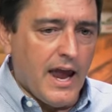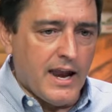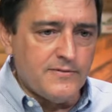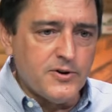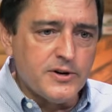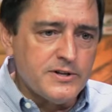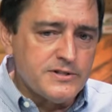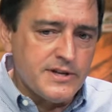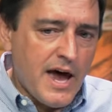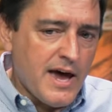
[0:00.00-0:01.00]
And if you're going to
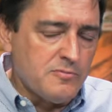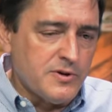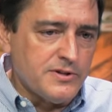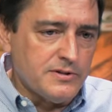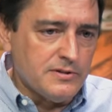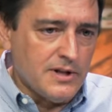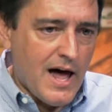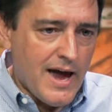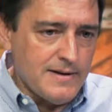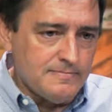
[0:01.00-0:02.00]
design with
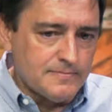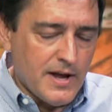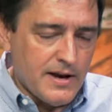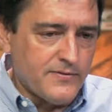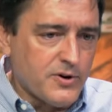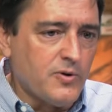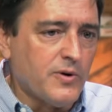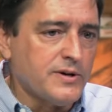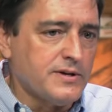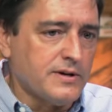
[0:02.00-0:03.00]
light, and if you're
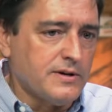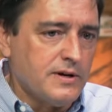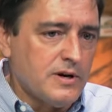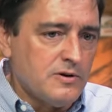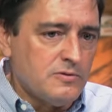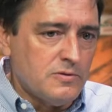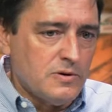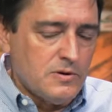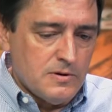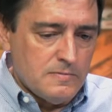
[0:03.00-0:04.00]
going to
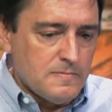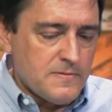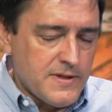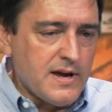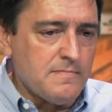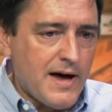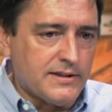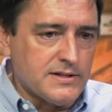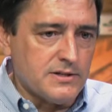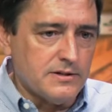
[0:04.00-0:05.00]
think
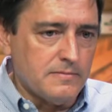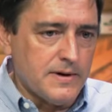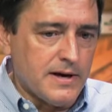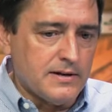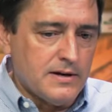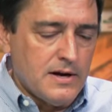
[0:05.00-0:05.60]
about this a little bit.